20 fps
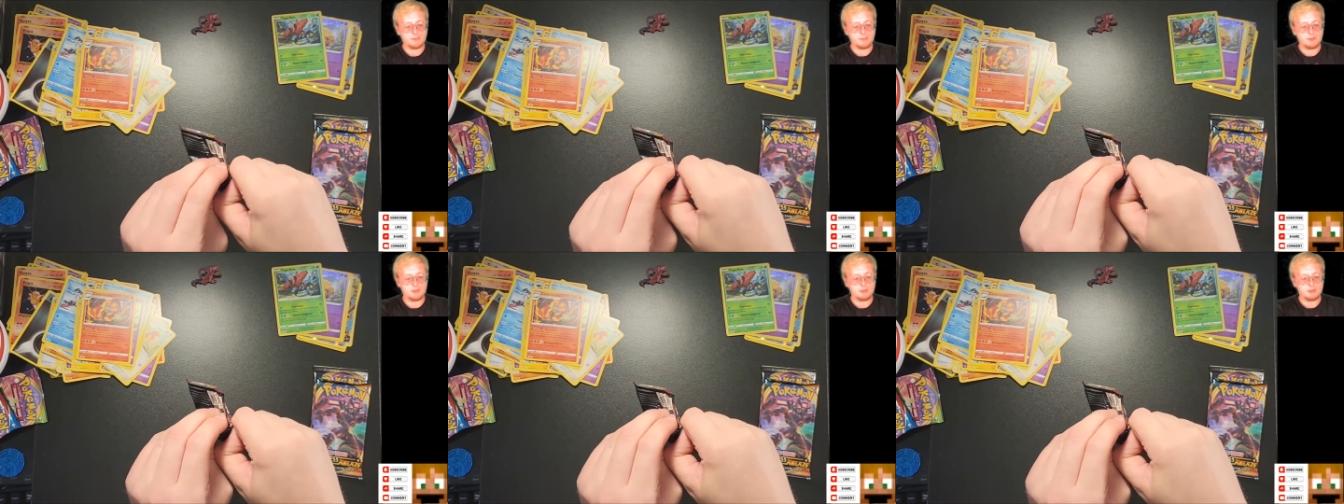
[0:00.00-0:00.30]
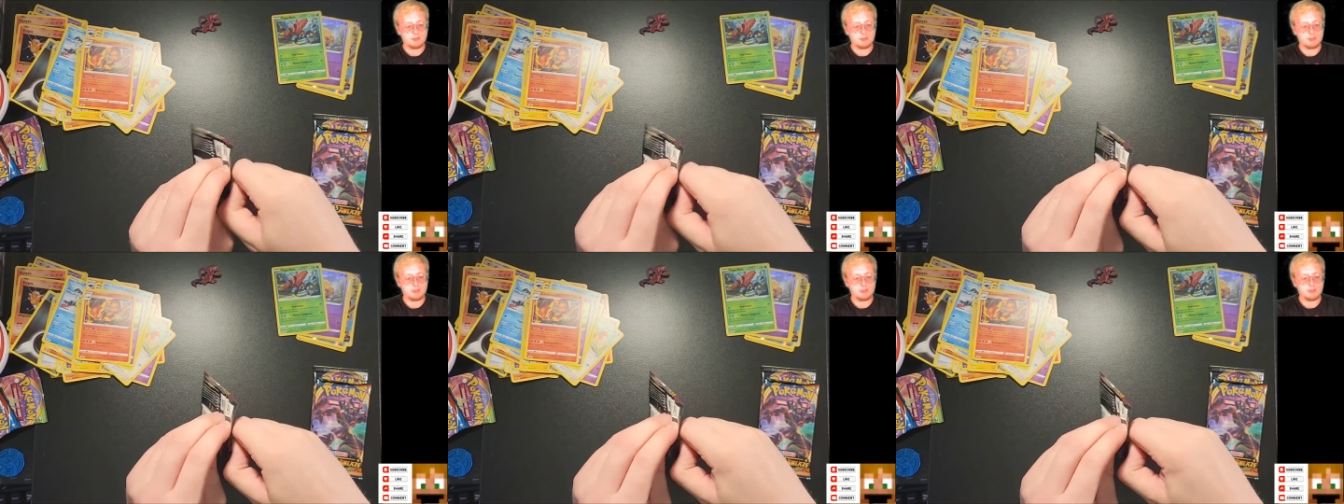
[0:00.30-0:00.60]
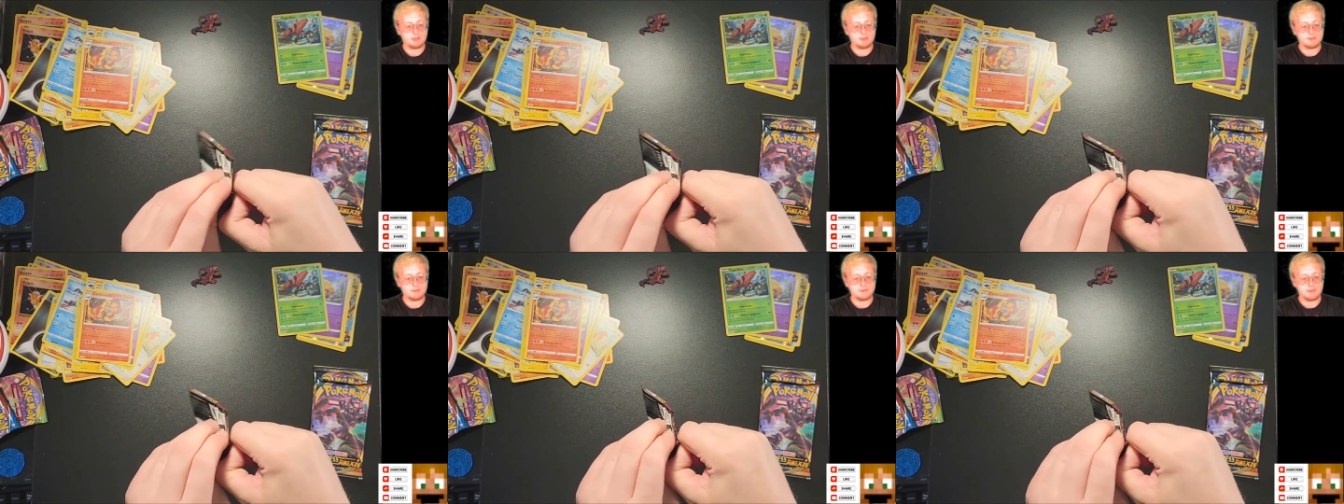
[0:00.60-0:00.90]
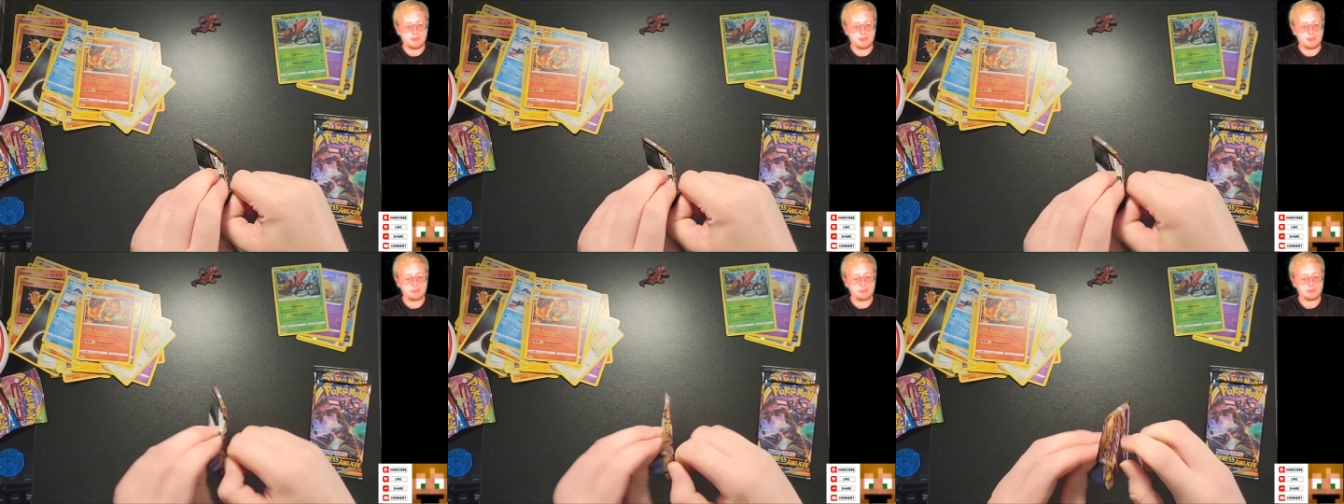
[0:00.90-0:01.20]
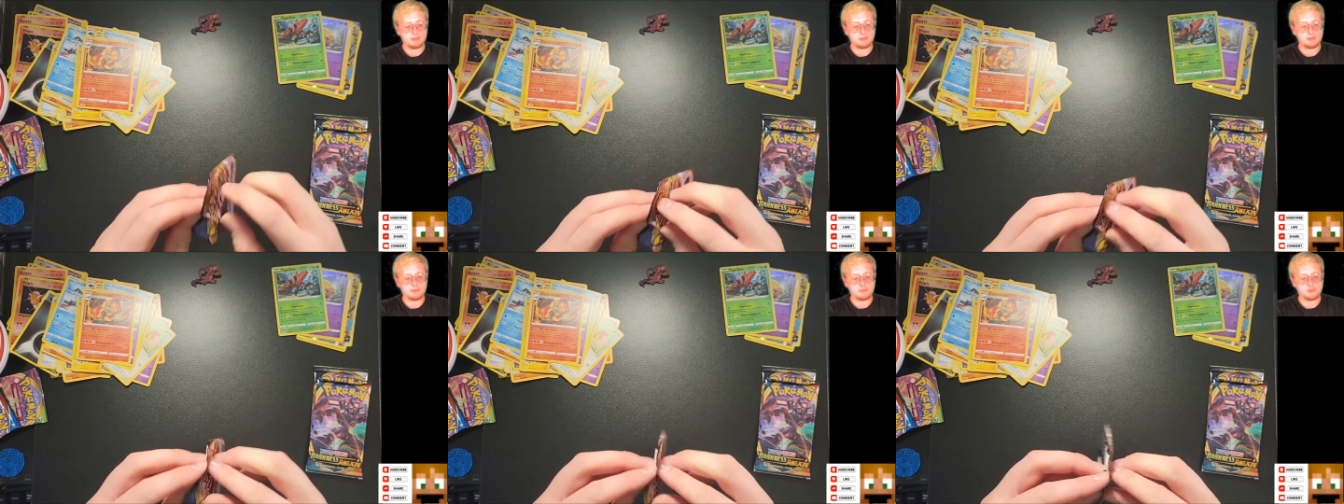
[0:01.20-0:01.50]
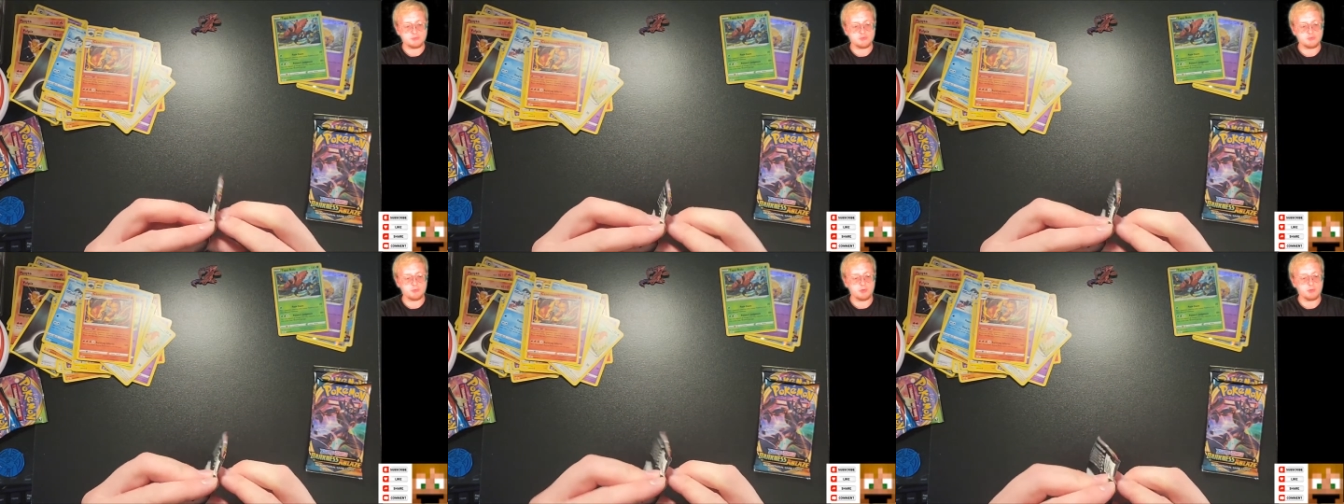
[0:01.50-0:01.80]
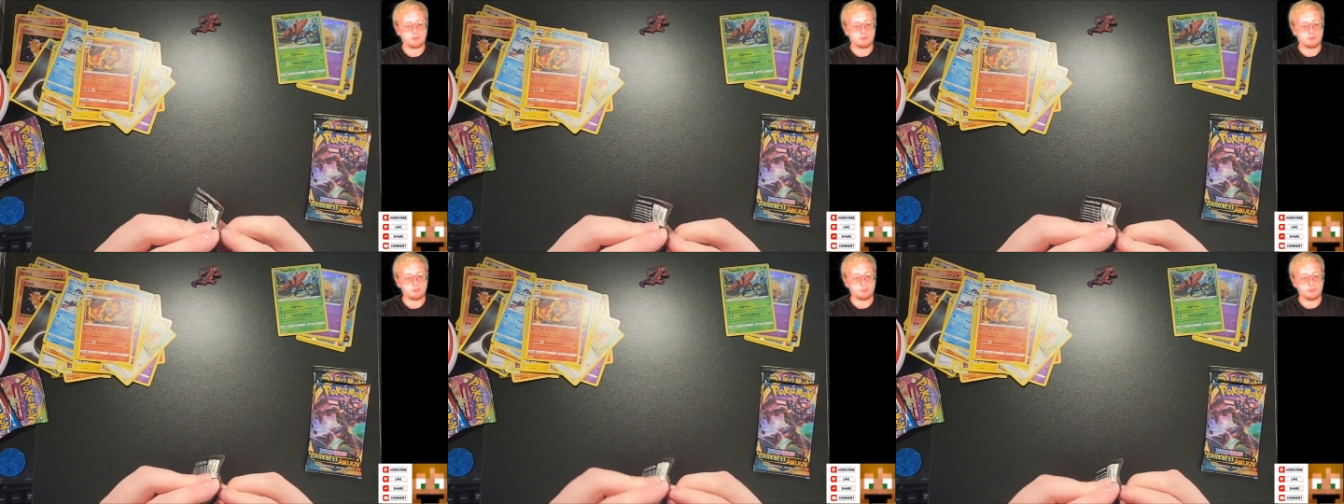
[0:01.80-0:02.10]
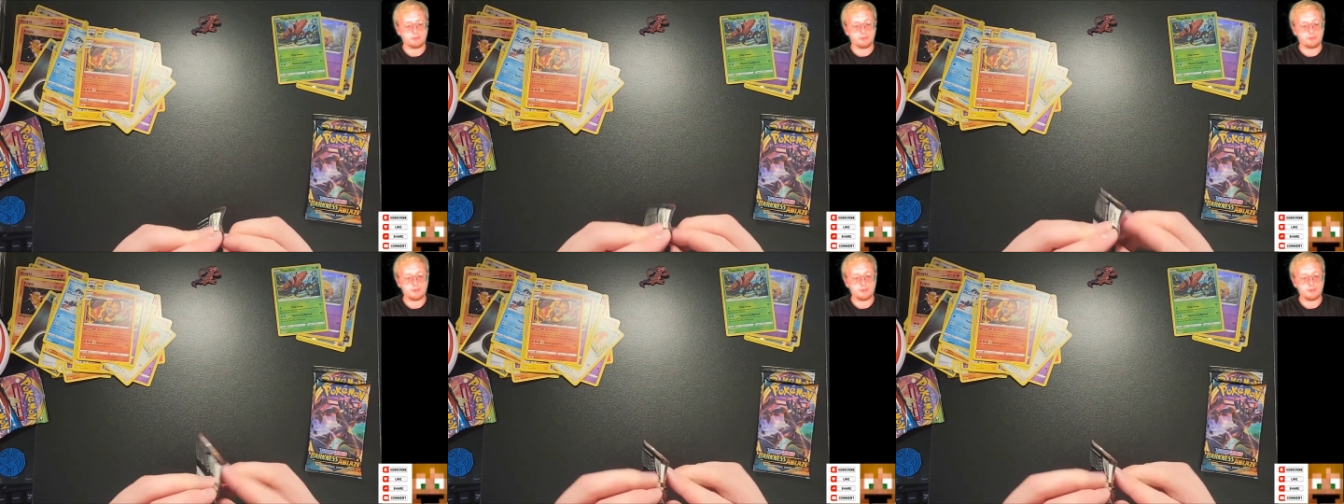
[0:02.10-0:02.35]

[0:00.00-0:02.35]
And I struggled with